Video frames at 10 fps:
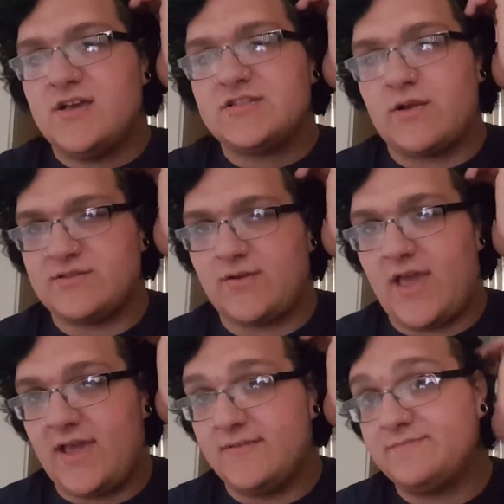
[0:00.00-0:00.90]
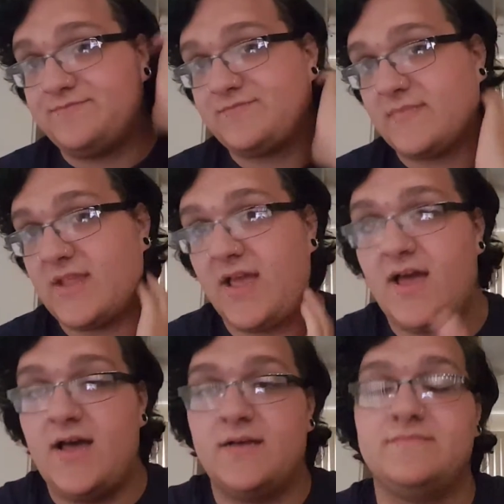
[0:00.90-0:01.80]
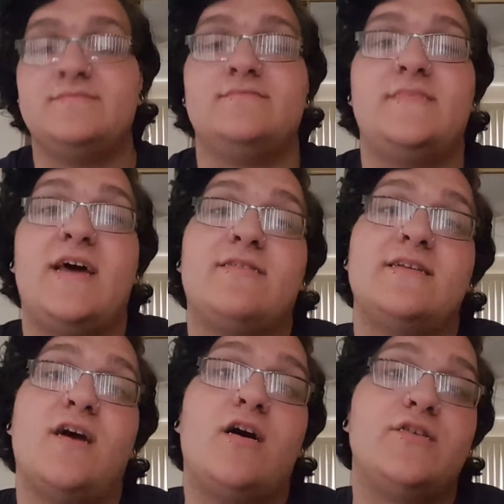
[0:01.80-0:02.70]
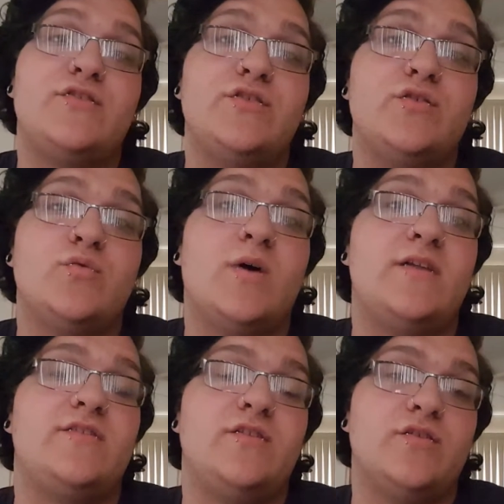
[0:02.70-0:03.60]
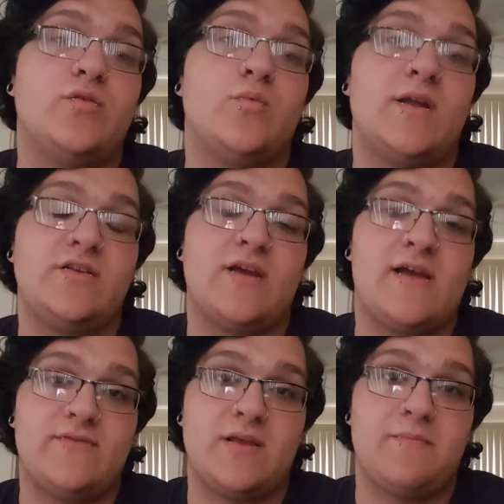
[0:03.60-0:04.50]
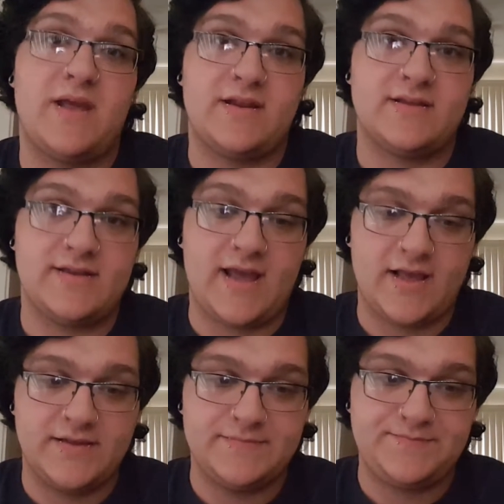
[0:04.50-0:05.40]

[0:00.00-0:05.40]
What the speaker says: So I was okay. Now then, on to what to do when you're having a panic attack.